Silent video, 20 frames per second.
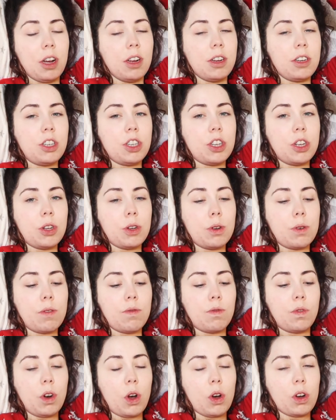going to
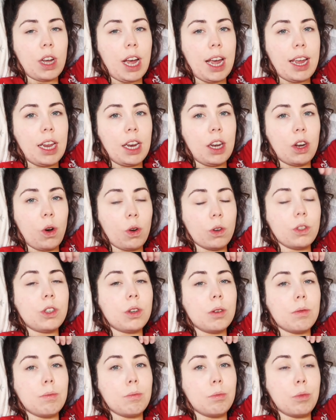vlog a
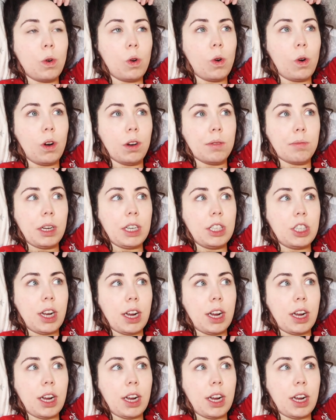lot more on my